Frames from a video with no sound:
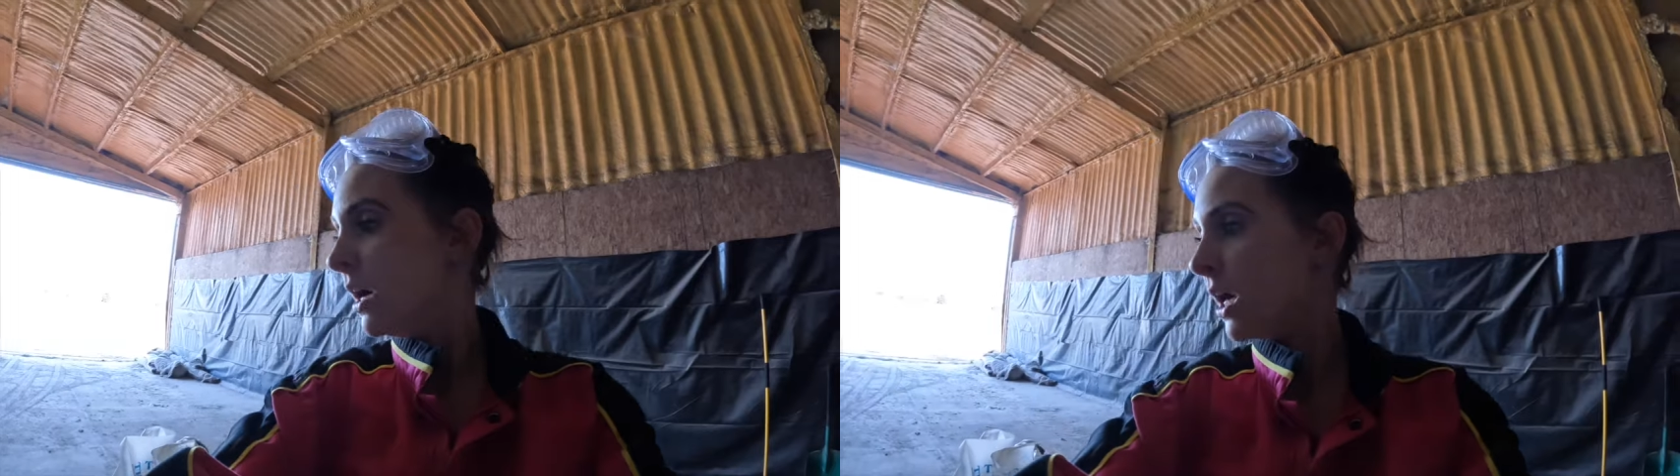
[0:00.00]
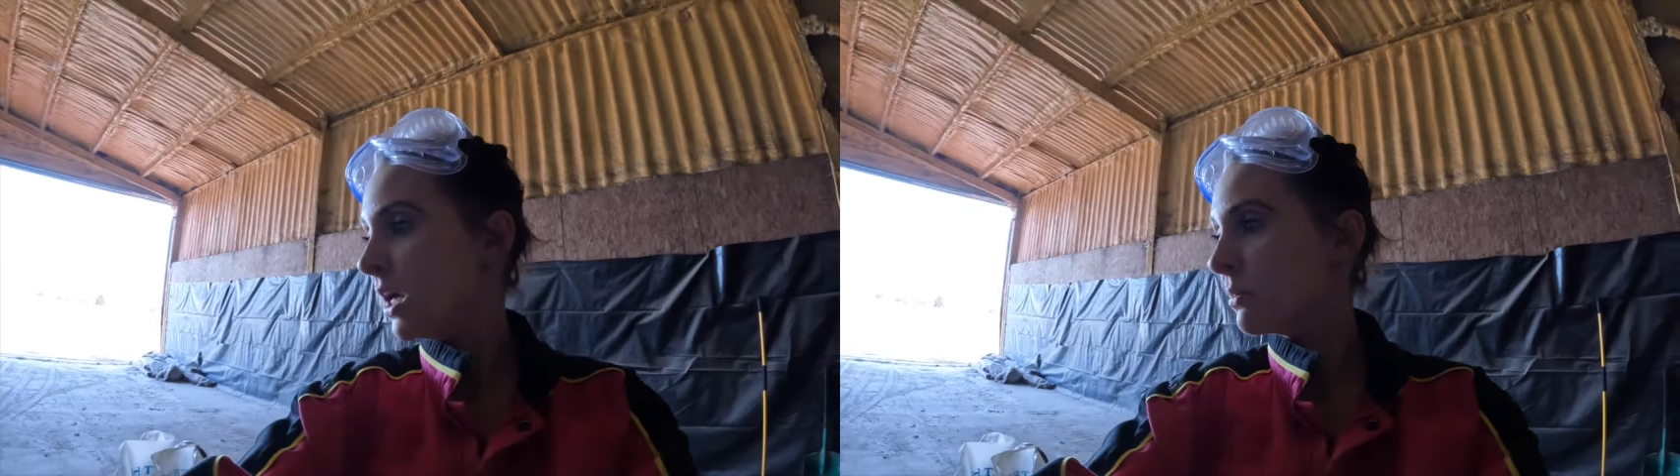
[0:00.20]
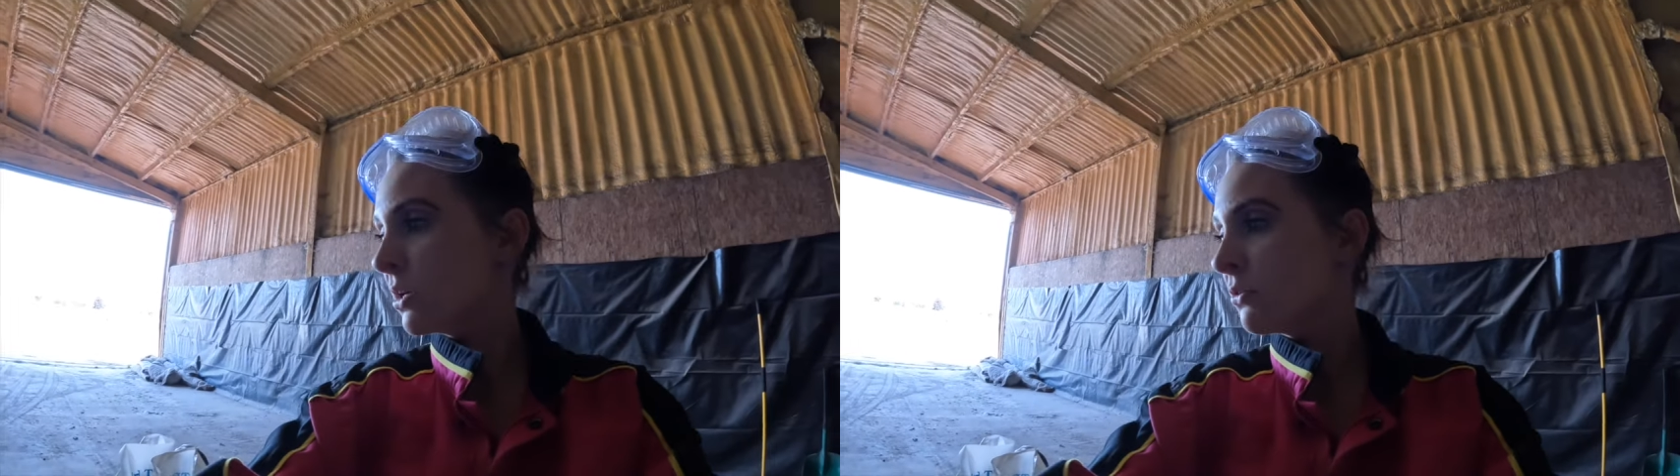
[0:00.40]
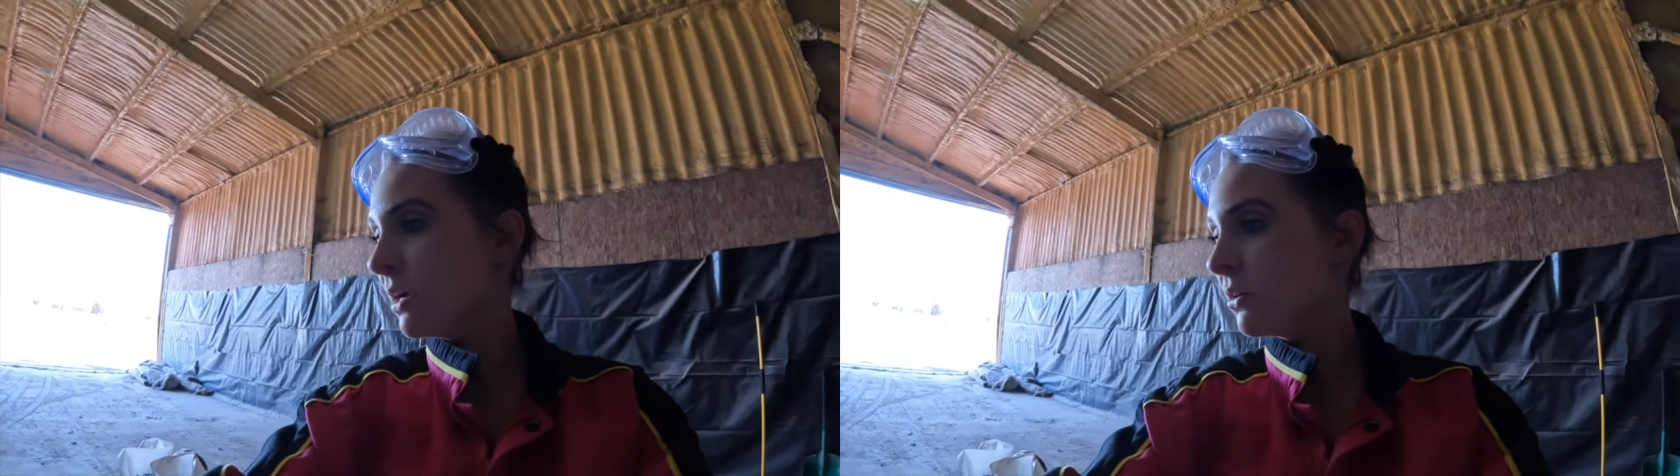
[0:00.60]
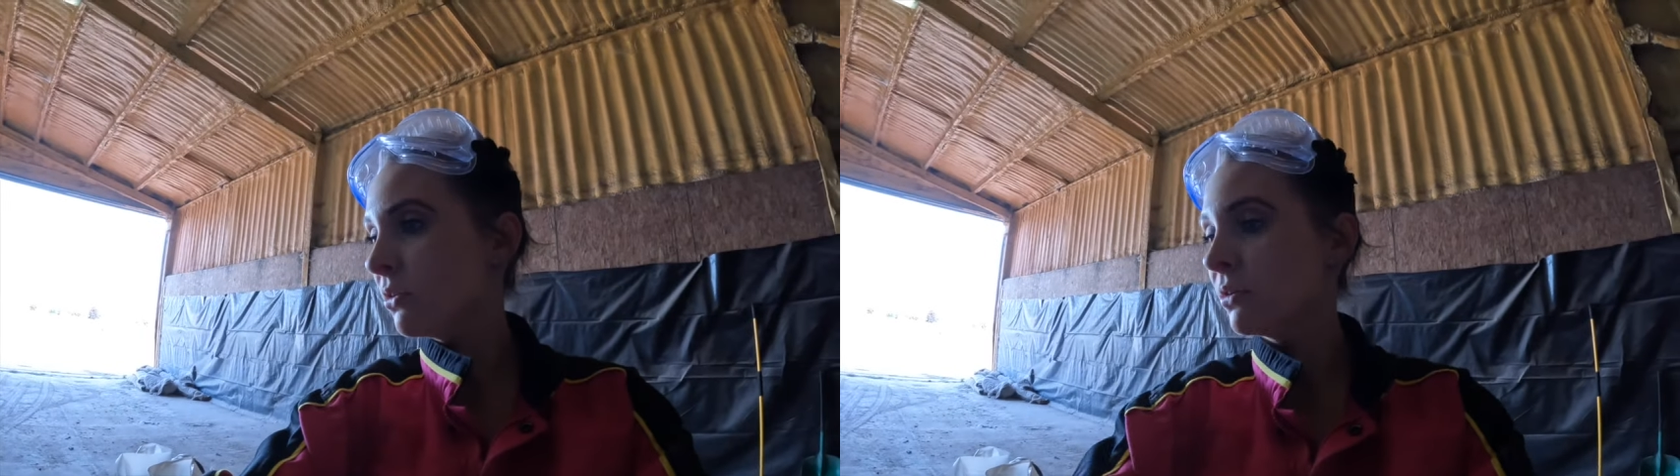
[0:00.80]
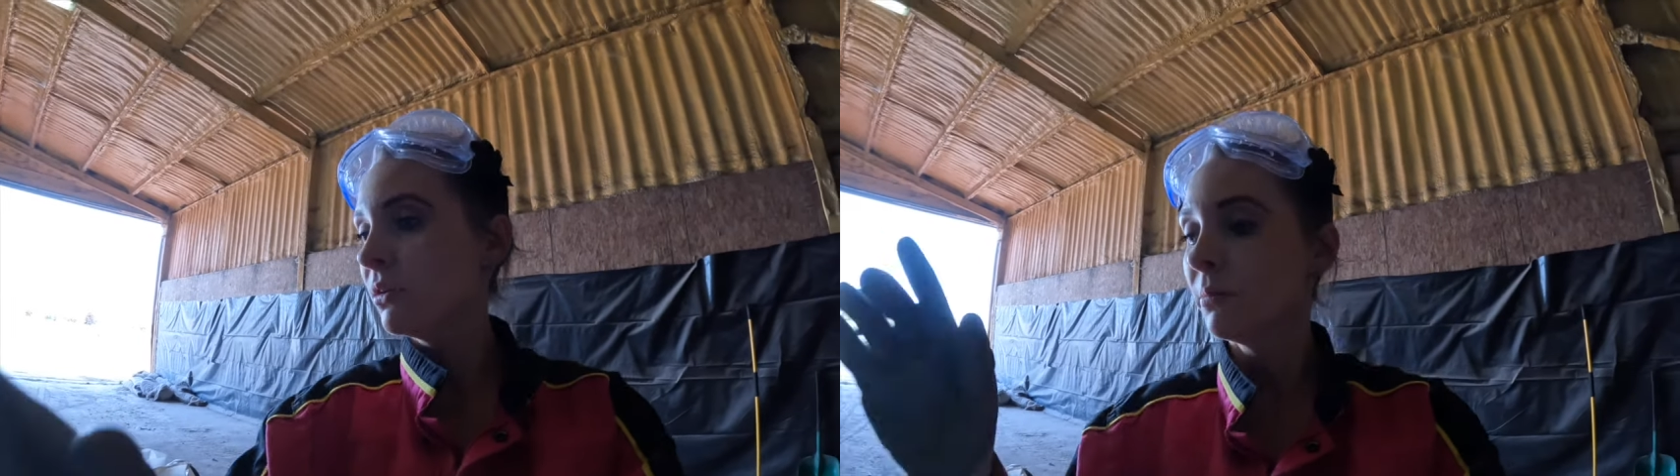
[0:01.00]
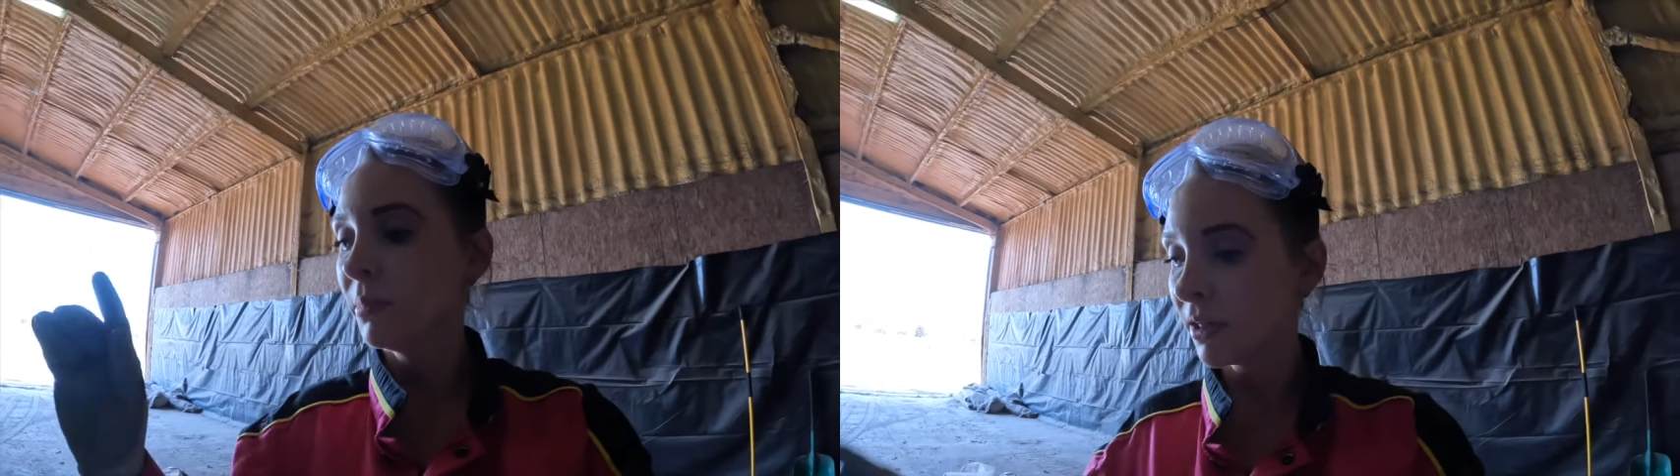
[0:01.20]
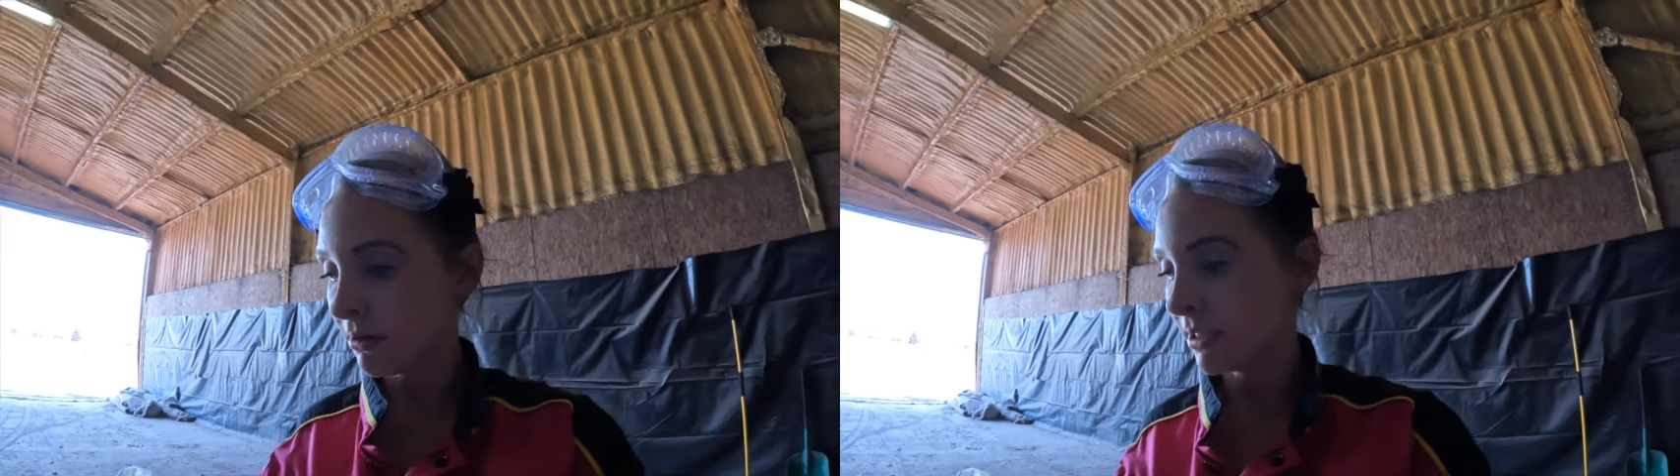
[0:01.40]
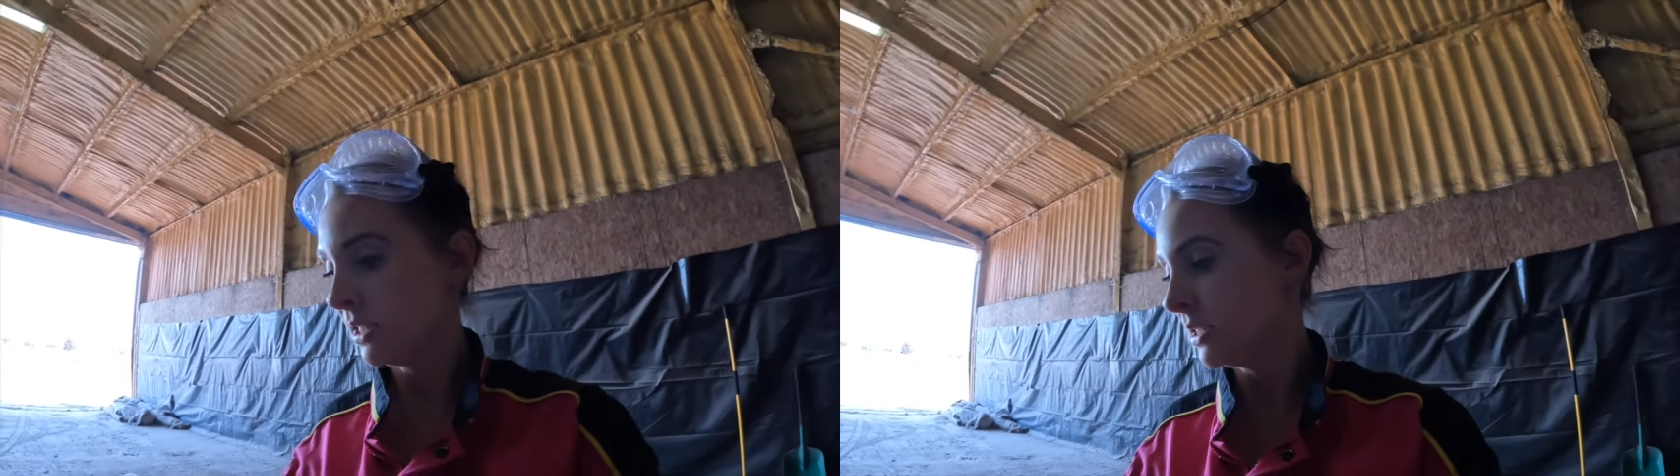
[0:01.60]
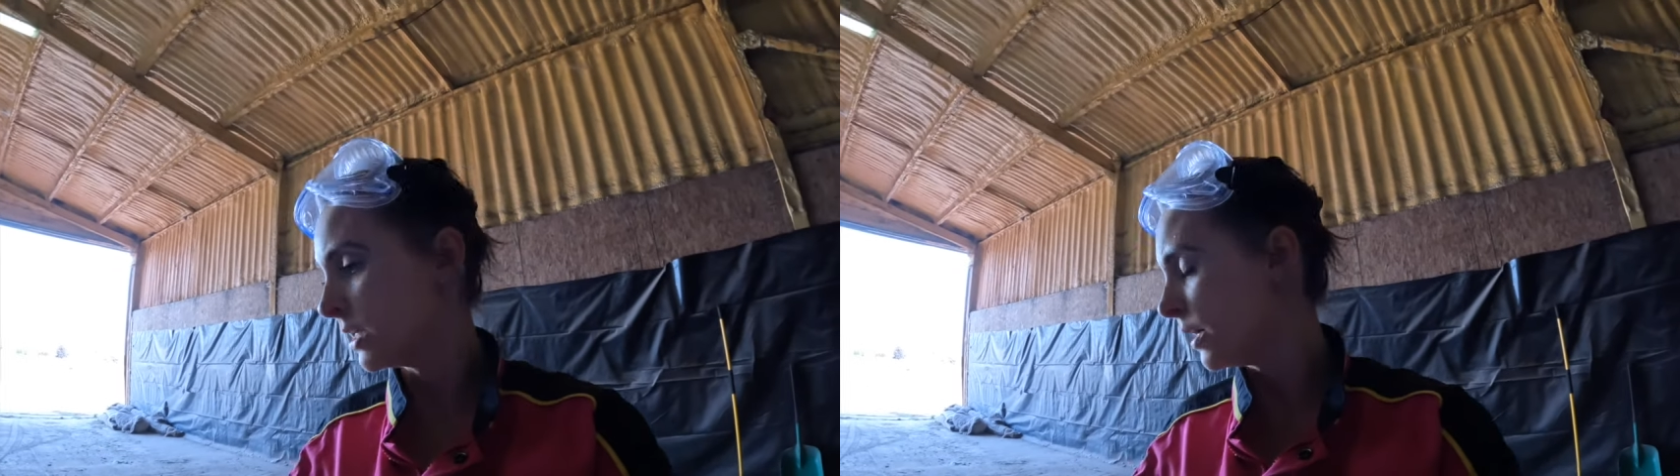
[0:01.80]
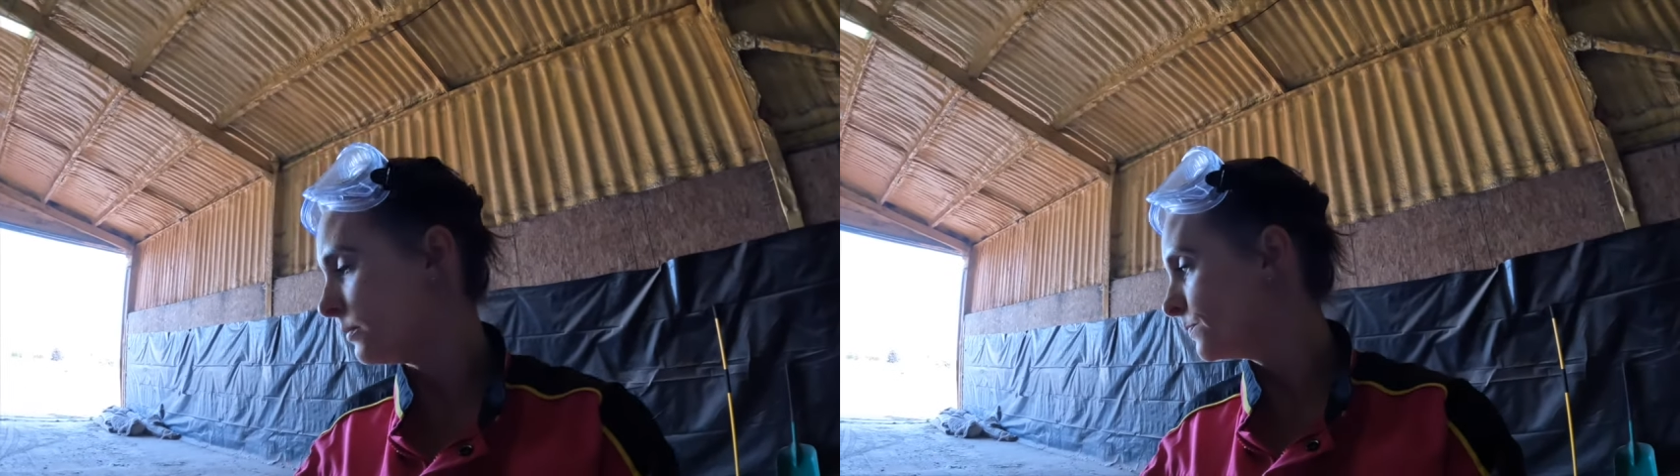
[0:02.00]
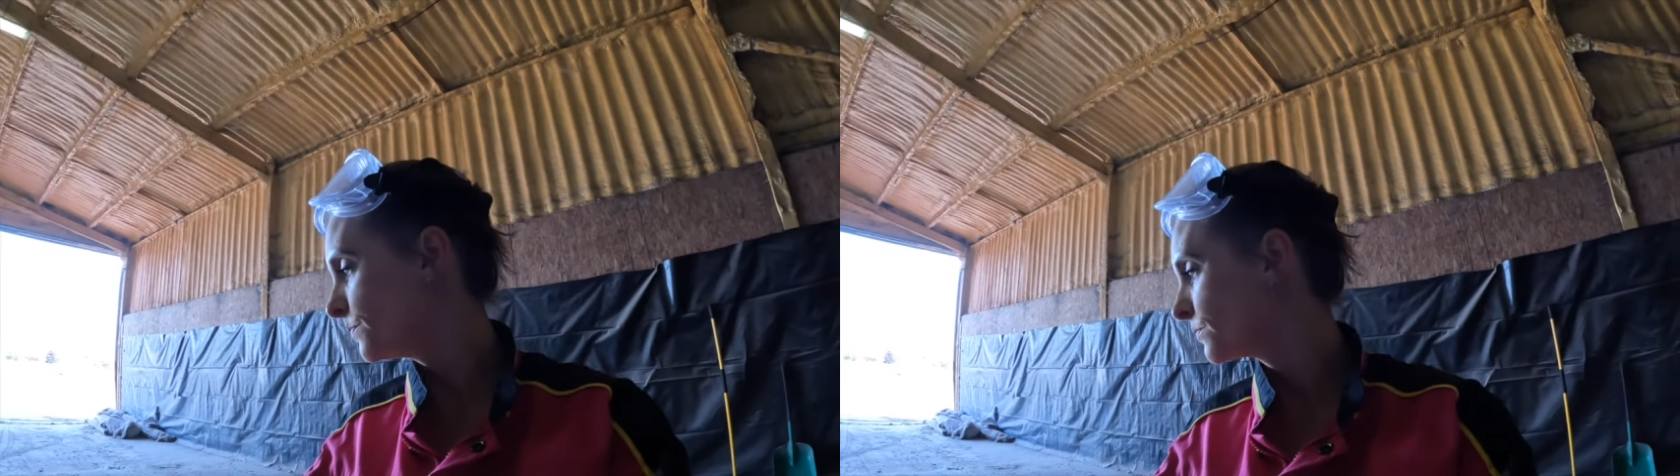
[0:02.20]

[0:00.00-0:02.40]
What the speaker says: I am gonna crack on, pick the rest of this up,